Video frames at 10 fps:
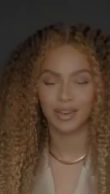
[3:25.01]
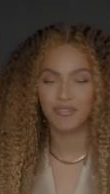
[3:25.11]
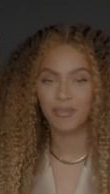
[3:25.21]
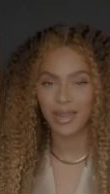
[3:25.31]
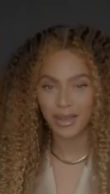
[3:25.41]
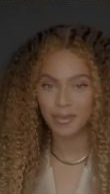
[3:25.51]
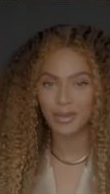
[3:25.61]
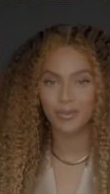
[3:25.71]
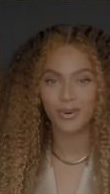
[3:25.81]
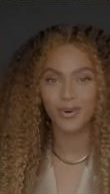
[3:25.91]
of black
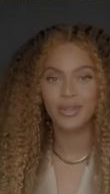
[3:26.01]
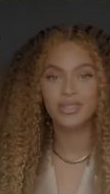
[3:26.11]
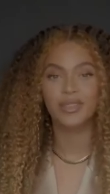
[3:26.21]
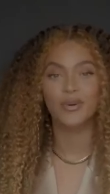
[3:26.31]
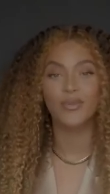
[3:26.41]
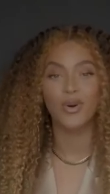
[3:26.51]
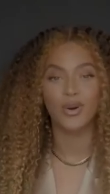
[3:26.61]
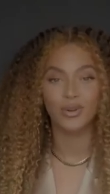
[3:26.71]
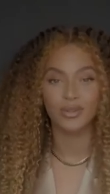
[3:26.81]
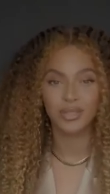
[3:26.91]
people to the
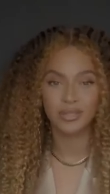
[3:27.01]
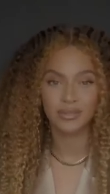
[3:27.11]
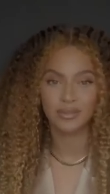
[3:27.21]
world,